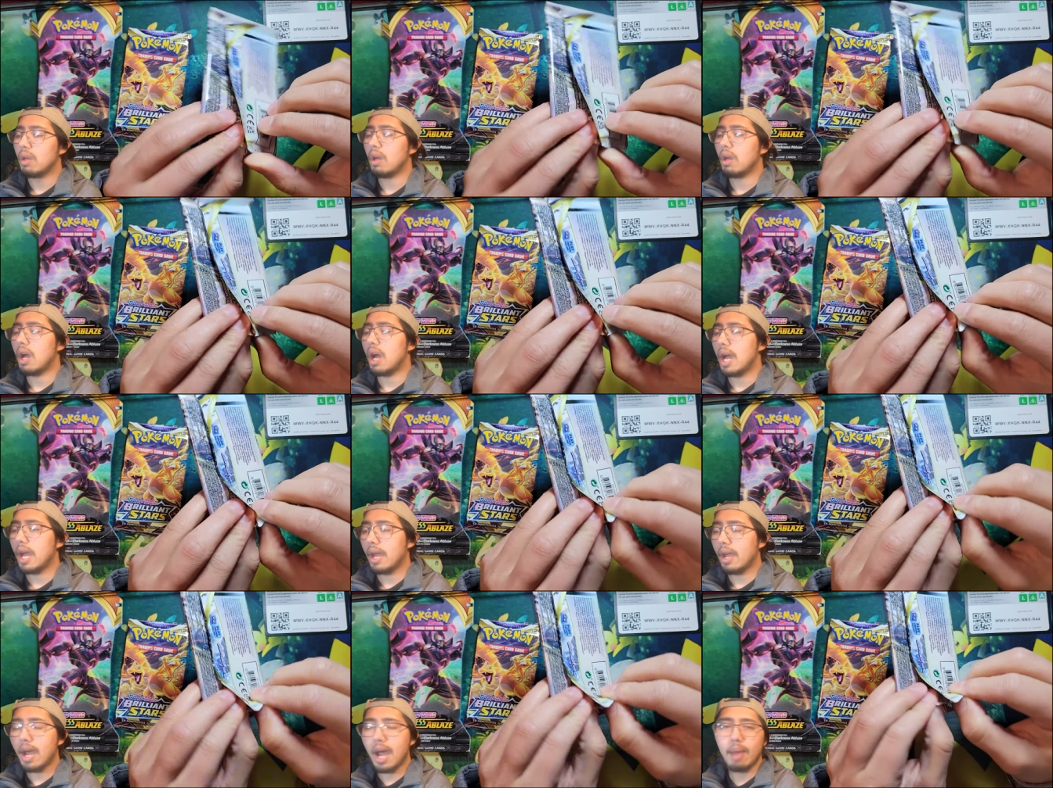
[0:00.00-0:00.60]

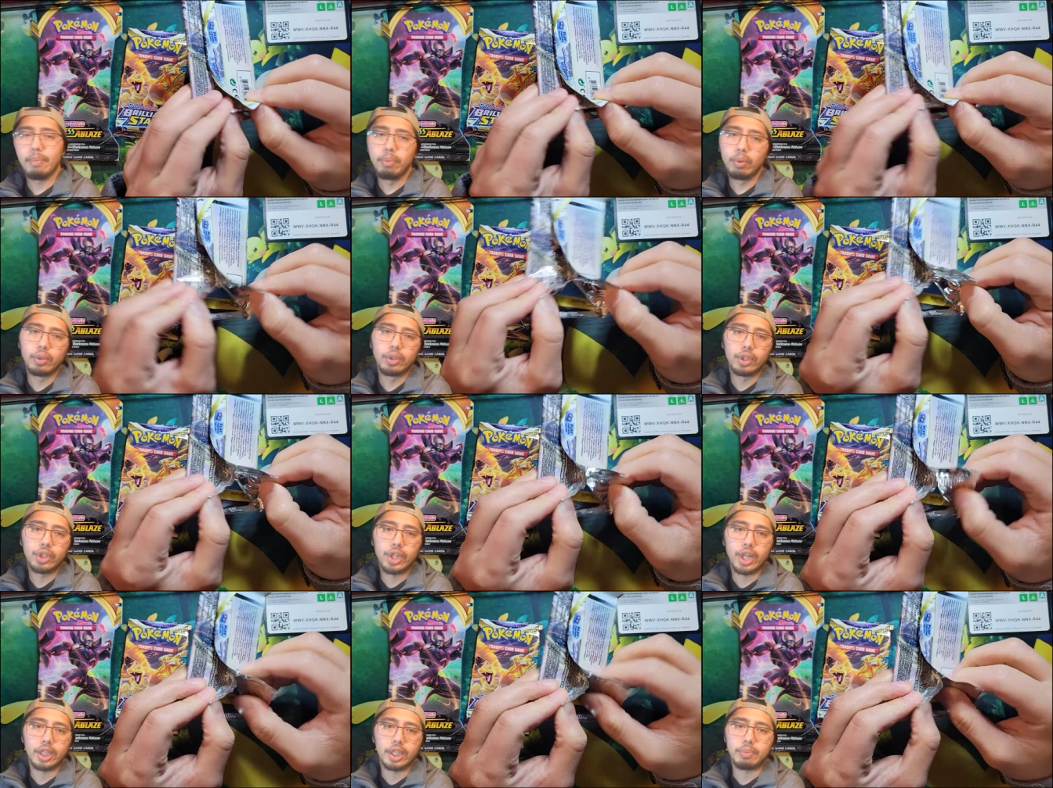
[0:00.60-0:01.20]
I pulled a
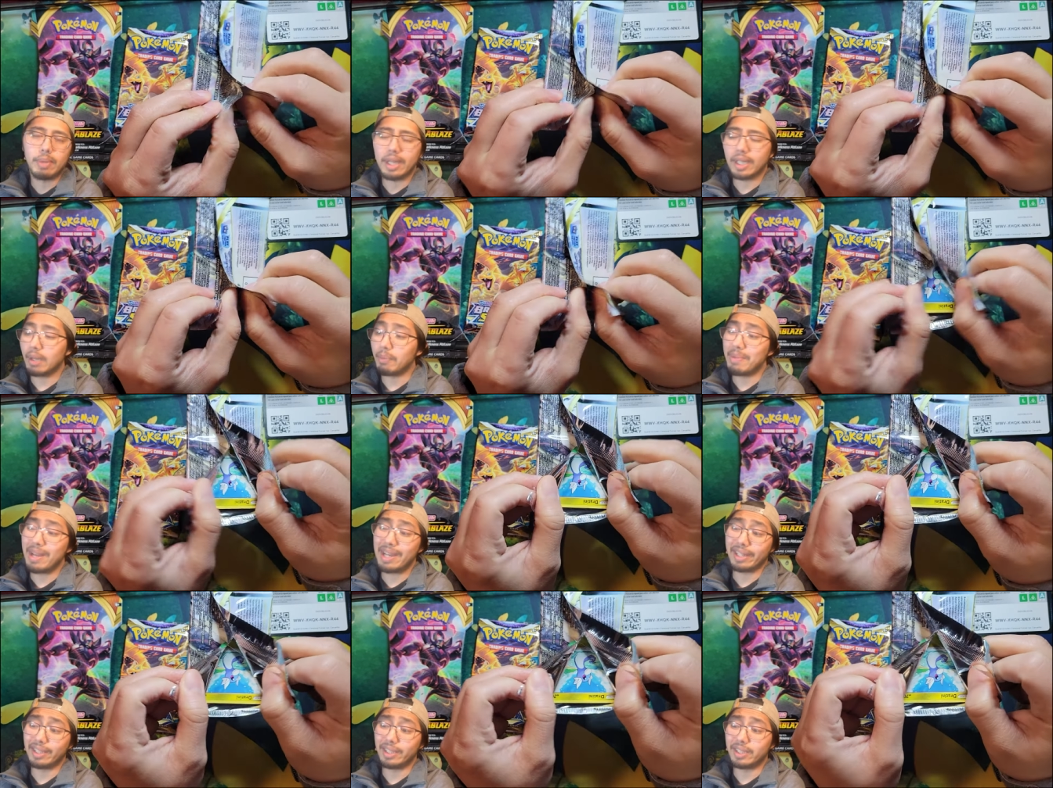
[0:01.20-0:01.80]
chase pack. I'm
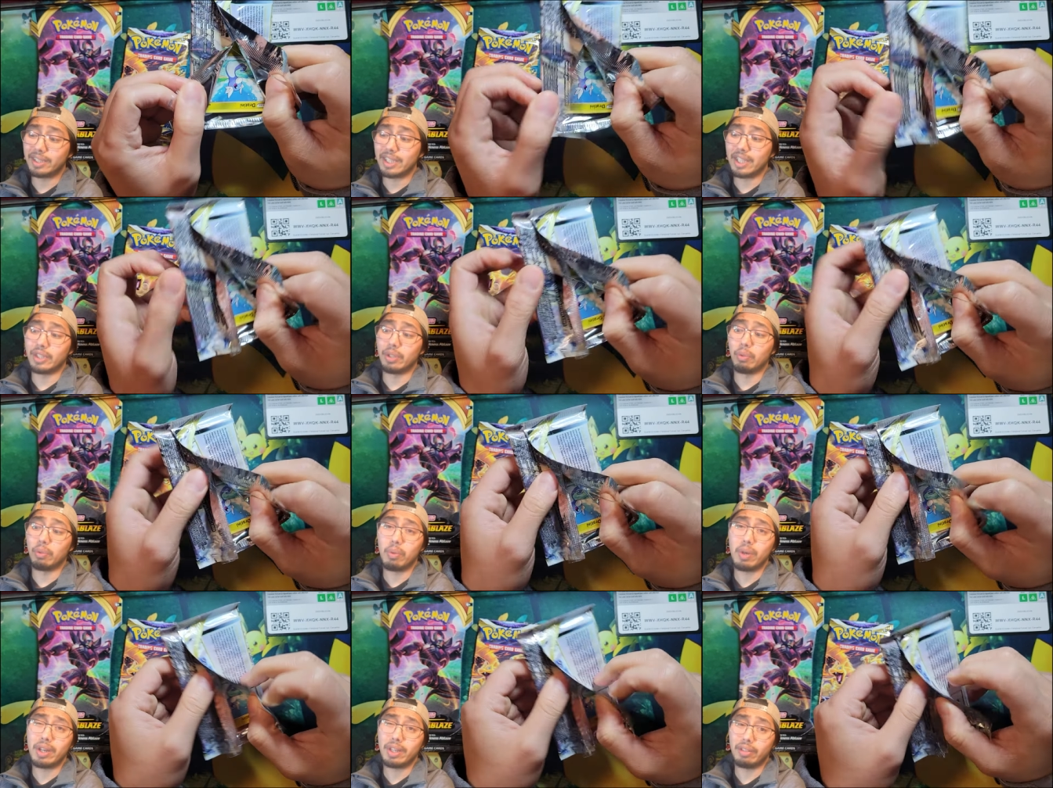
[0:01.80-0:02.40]
not going to tell you
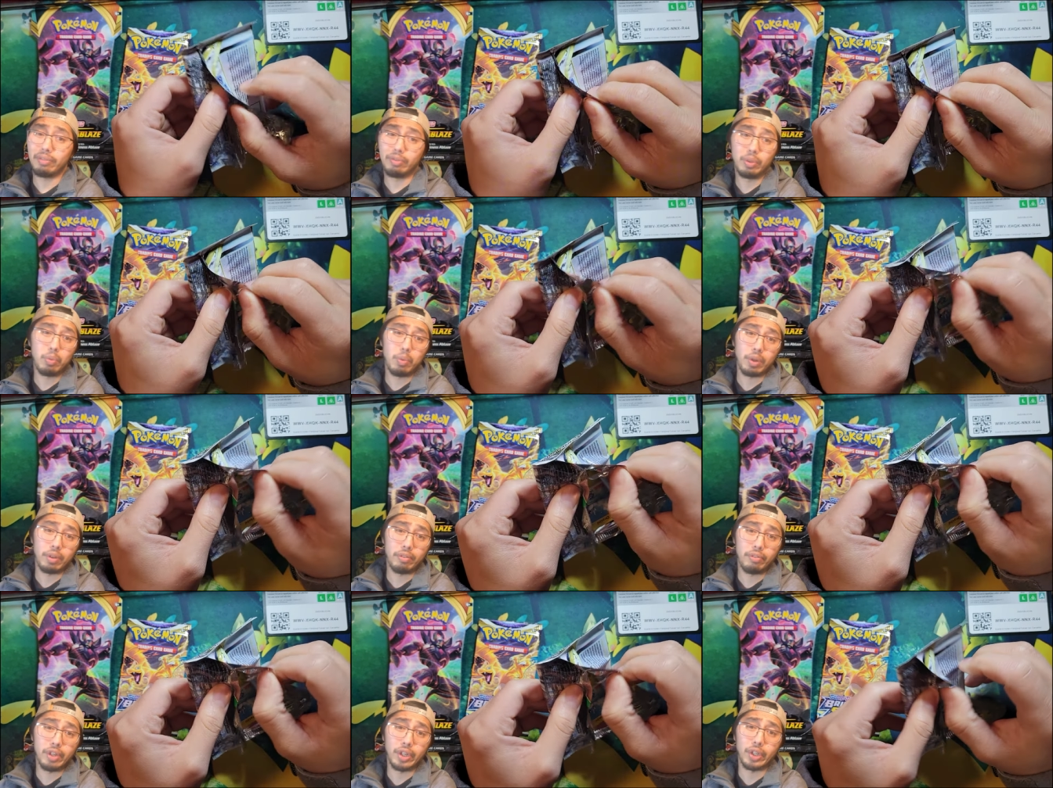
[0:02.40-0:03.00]
what if you
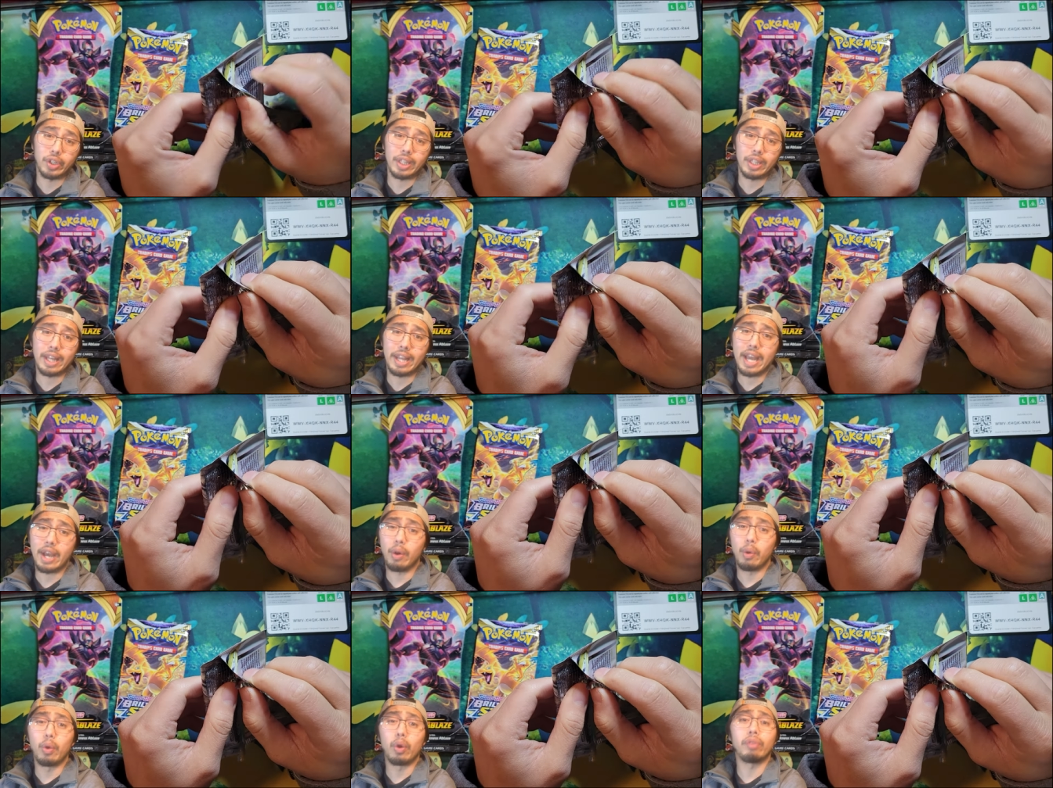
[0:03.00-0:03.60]
want to figure that
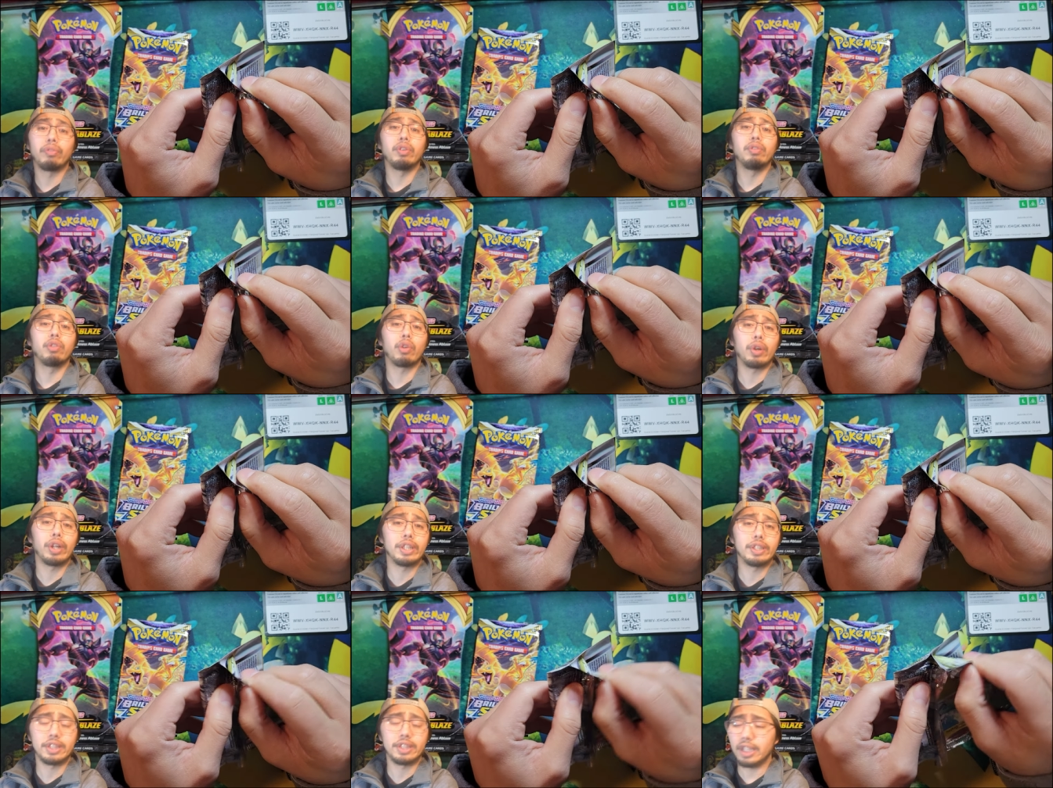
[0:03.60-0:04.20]
out, or if you've
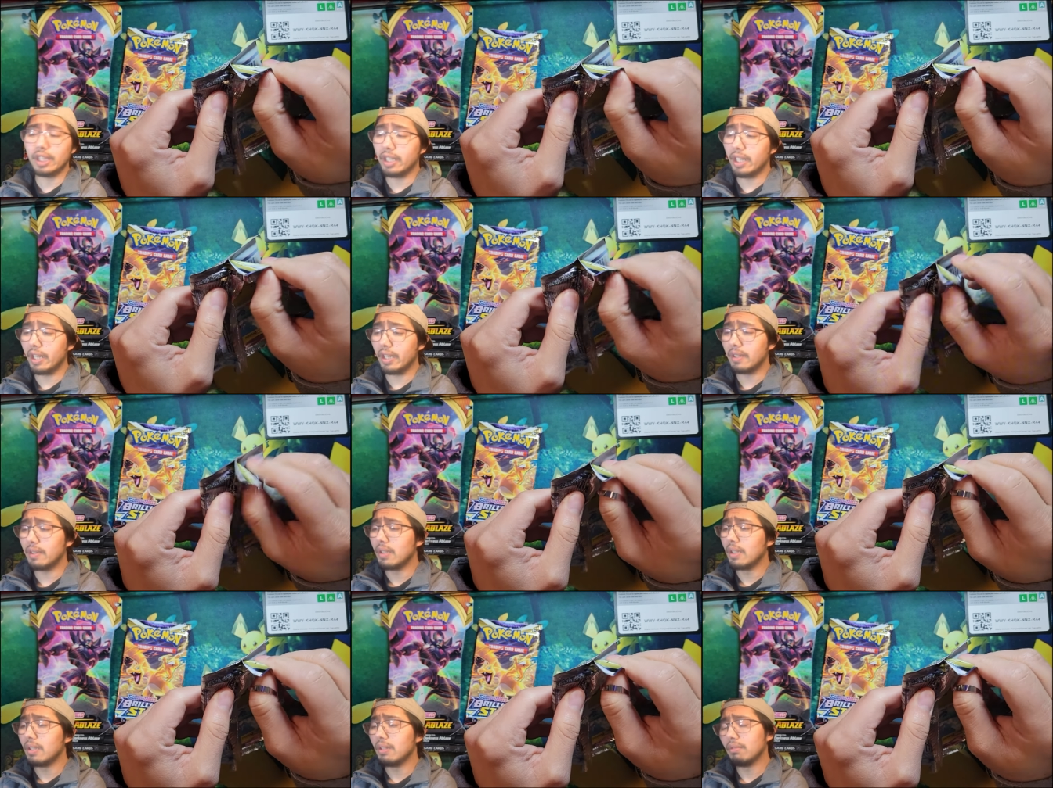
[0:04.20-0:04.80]
already seen it,
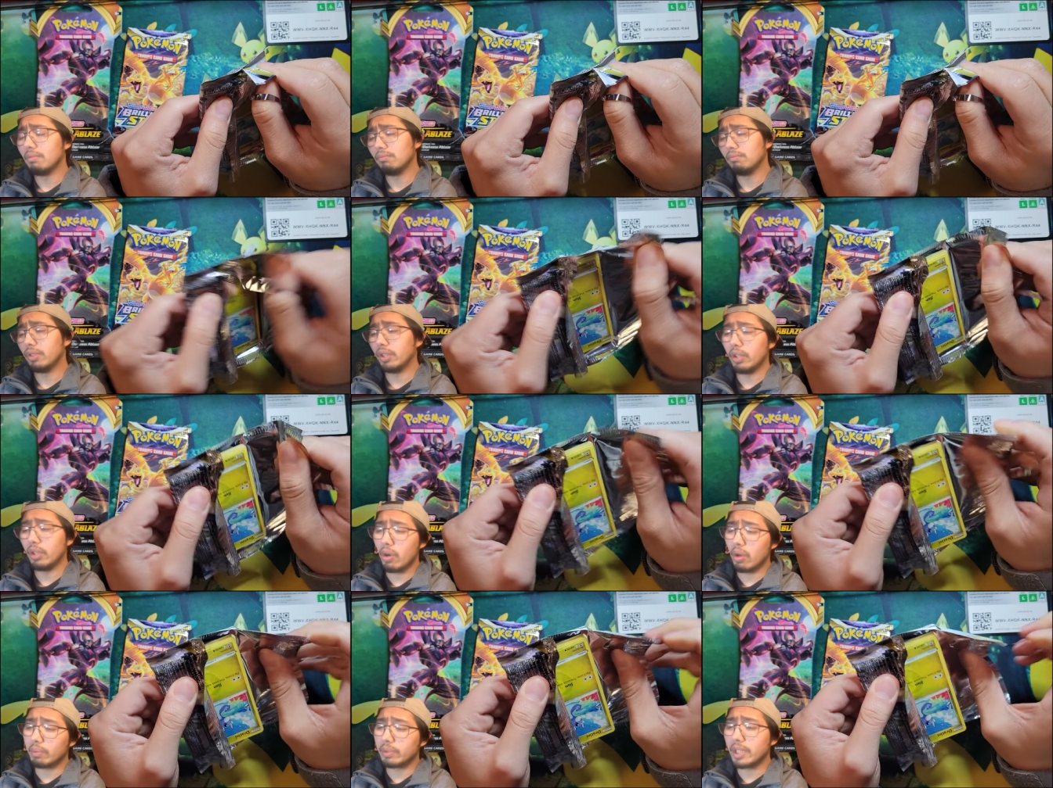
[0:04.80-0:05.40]
you
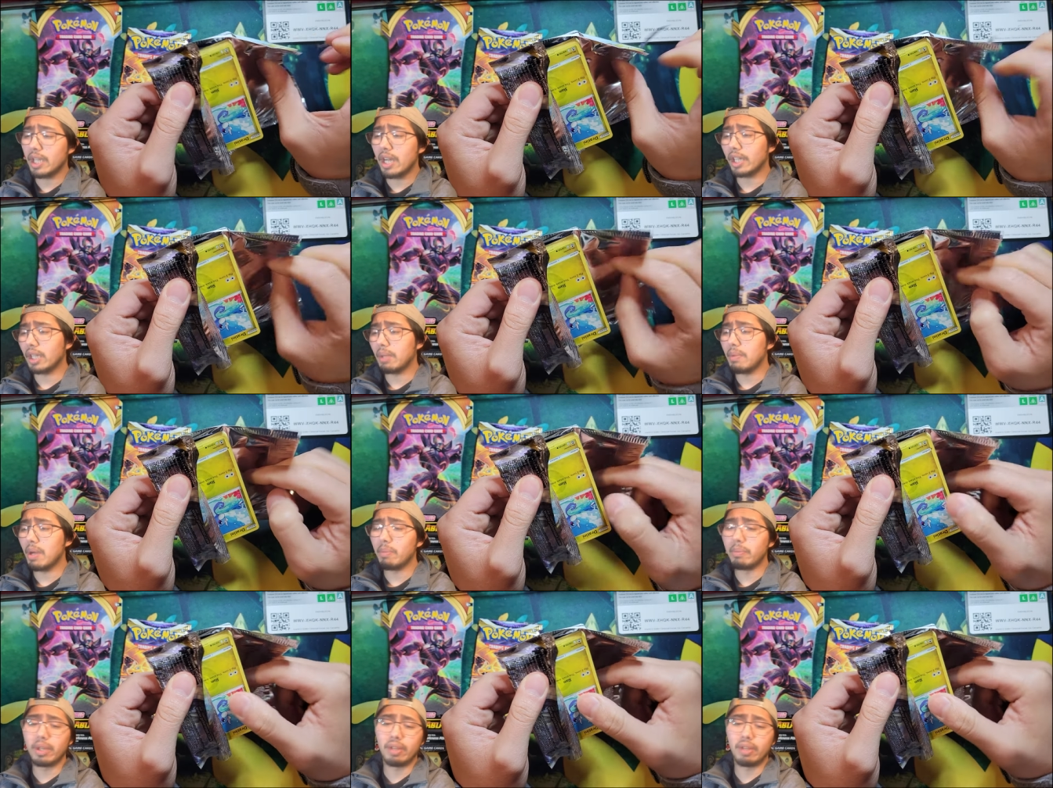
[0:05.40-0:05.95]
know what I'm talking about.